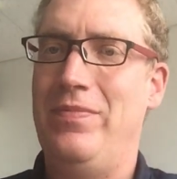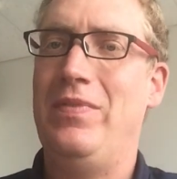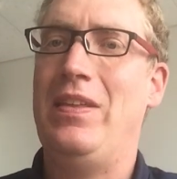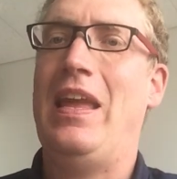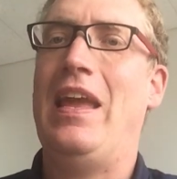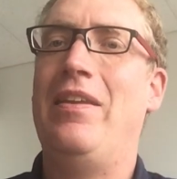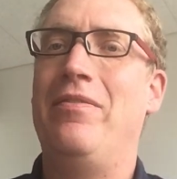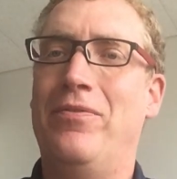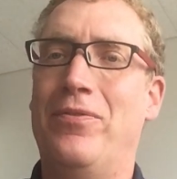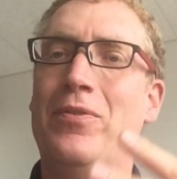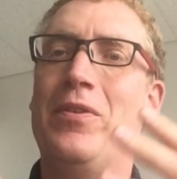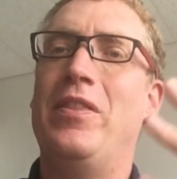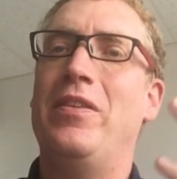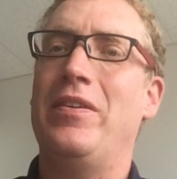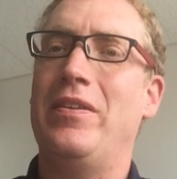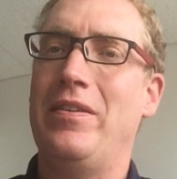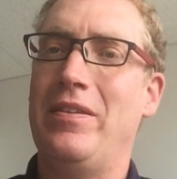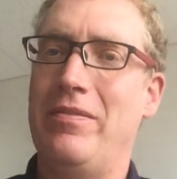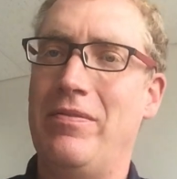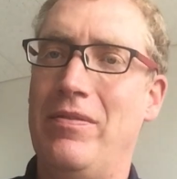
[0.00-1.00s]
And
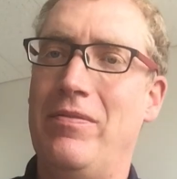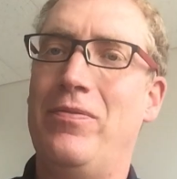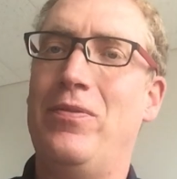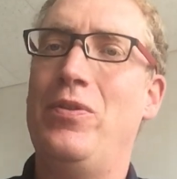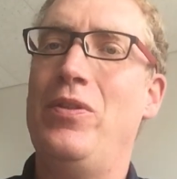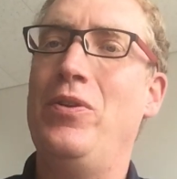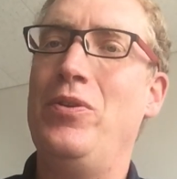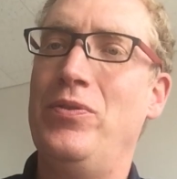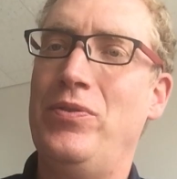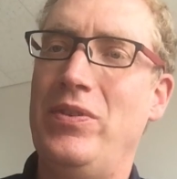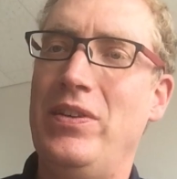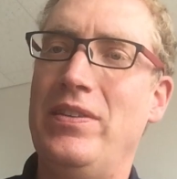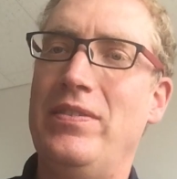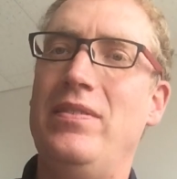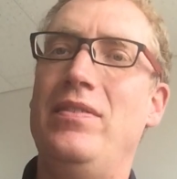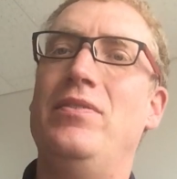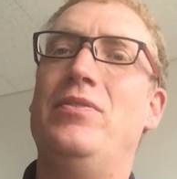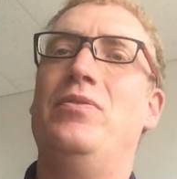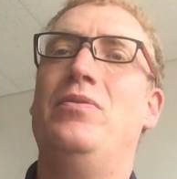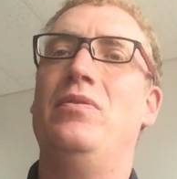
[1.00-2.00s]
for those
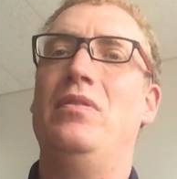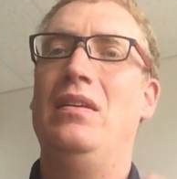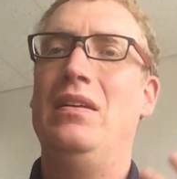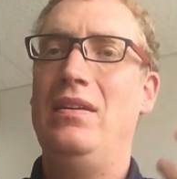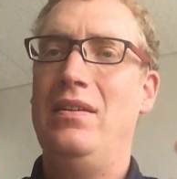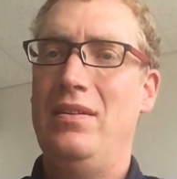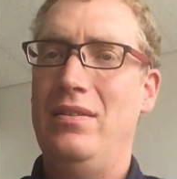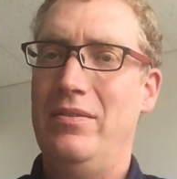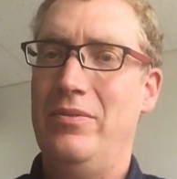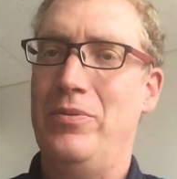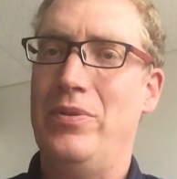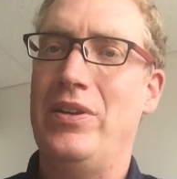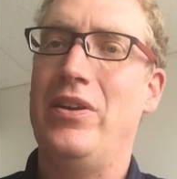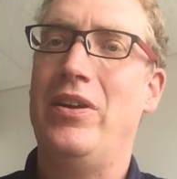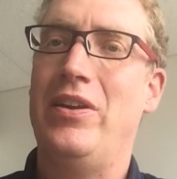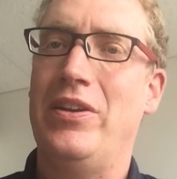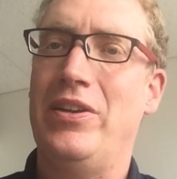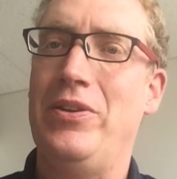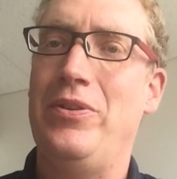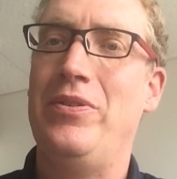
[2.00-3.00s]
reasons, we
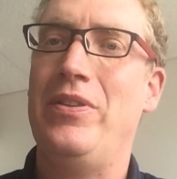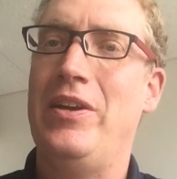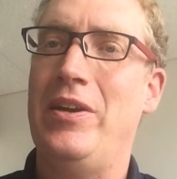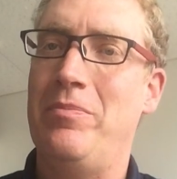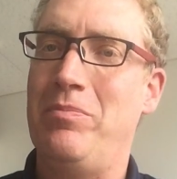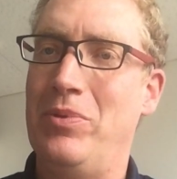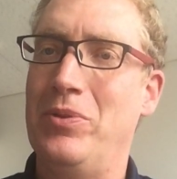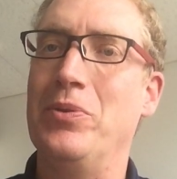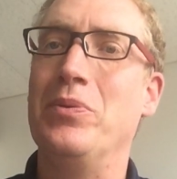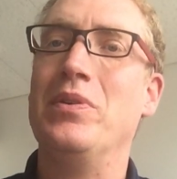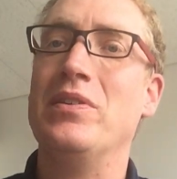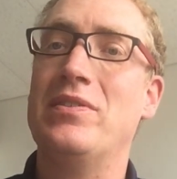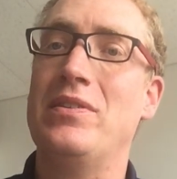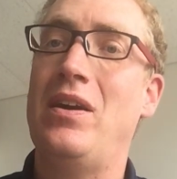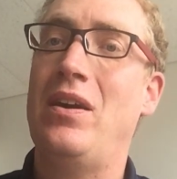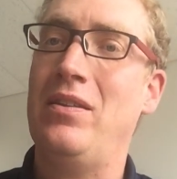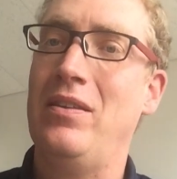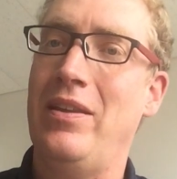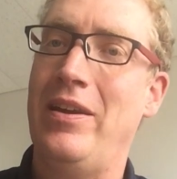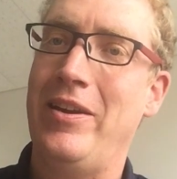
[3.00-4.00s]
argue that blue is
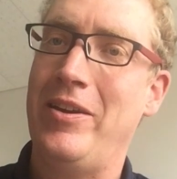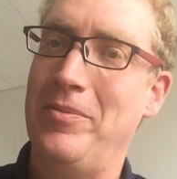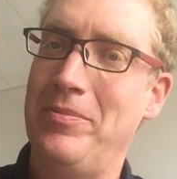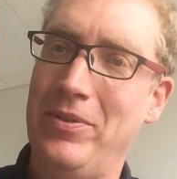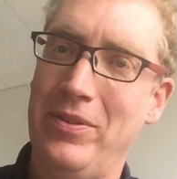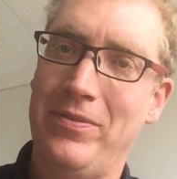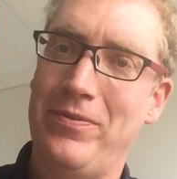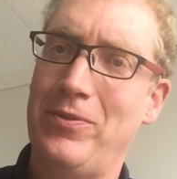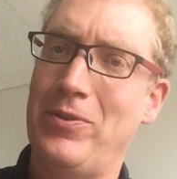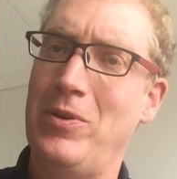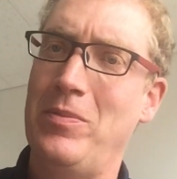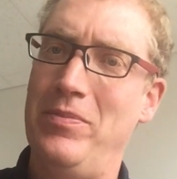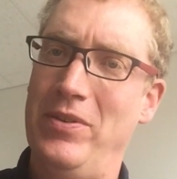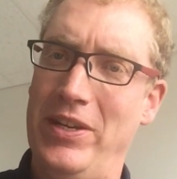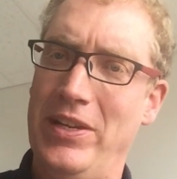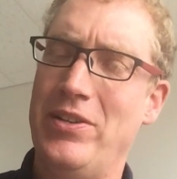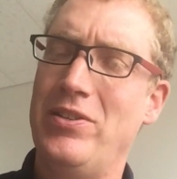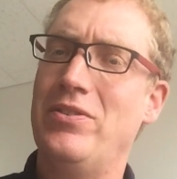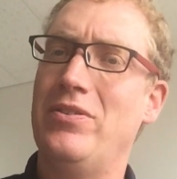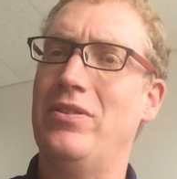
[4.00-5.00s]
not liable for a
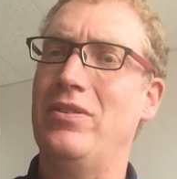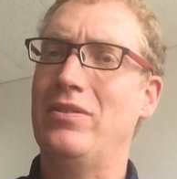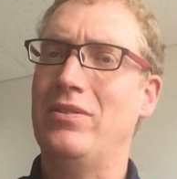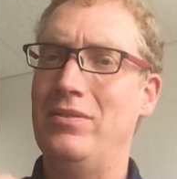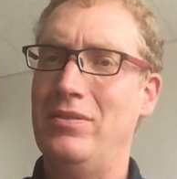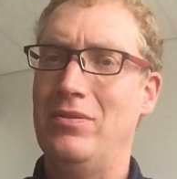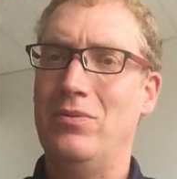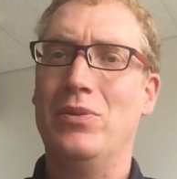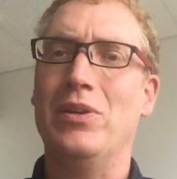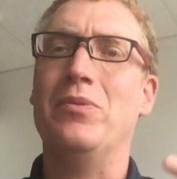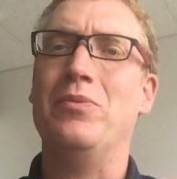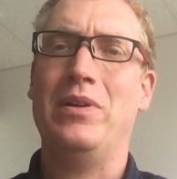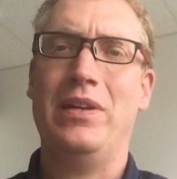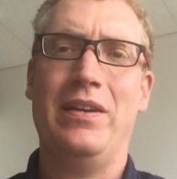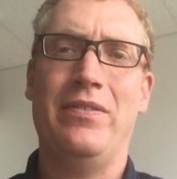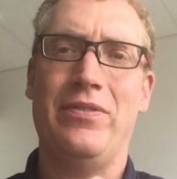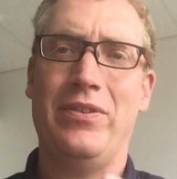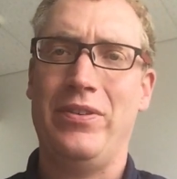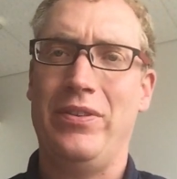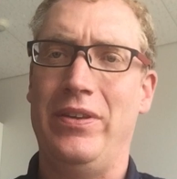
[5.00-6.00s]
breach, or
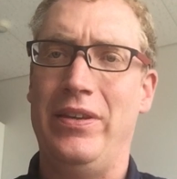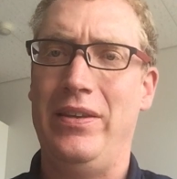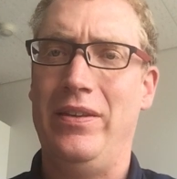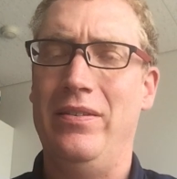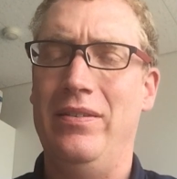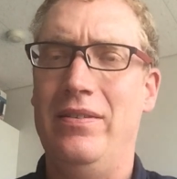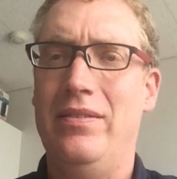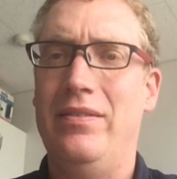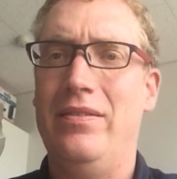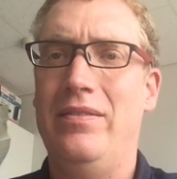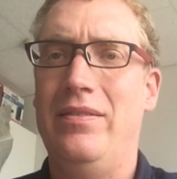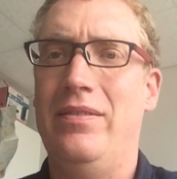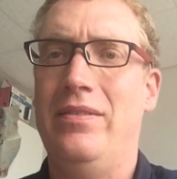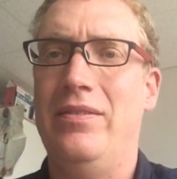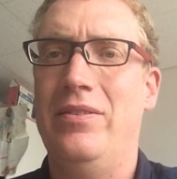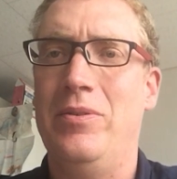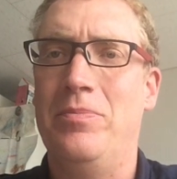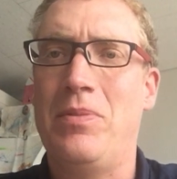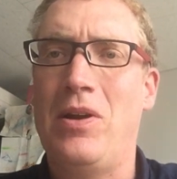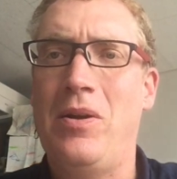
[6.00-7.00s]
whatever the
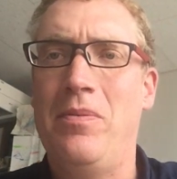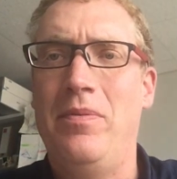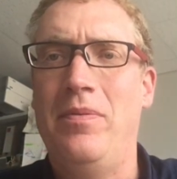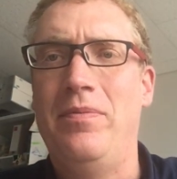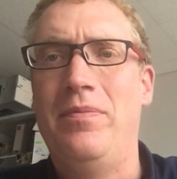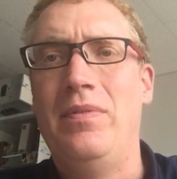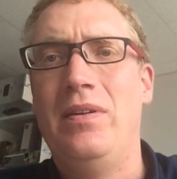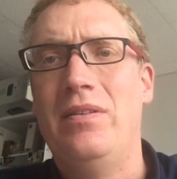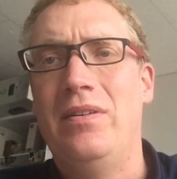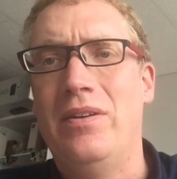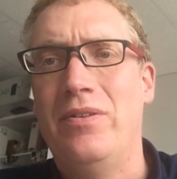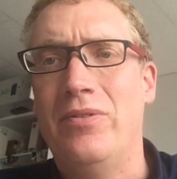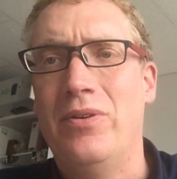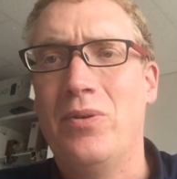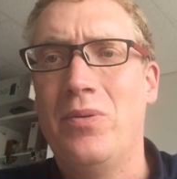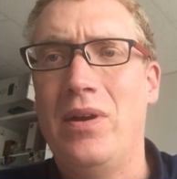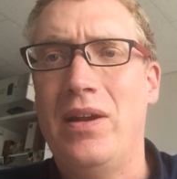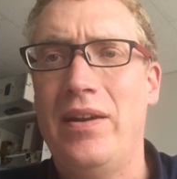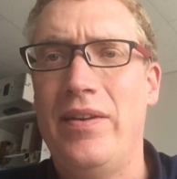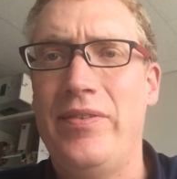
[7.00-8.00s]
problem
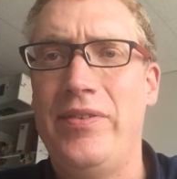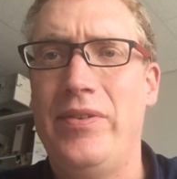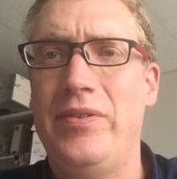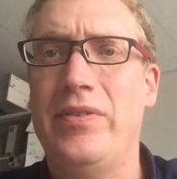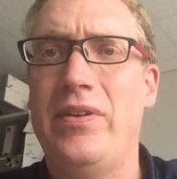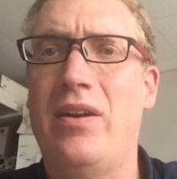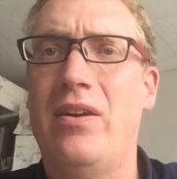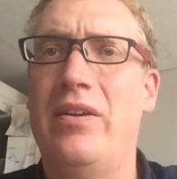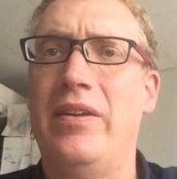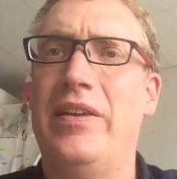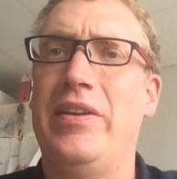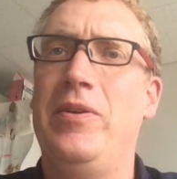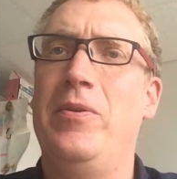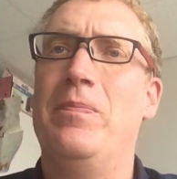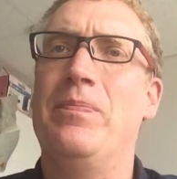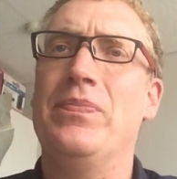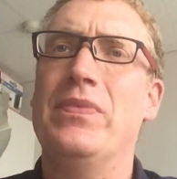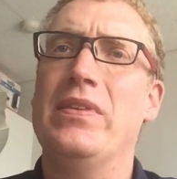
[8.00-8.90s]
requires you to argue.